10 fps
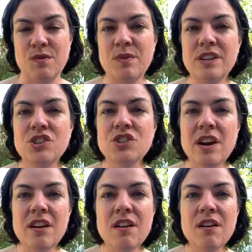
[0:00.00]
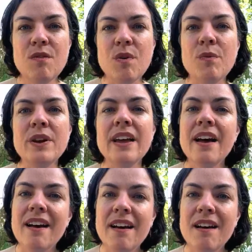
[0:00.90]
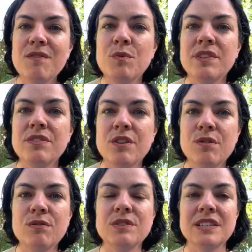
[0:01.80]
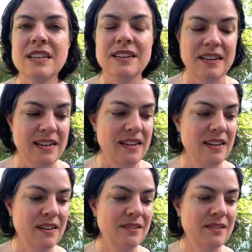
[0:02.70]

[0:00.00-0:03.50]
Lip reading: We share what we have with those in need.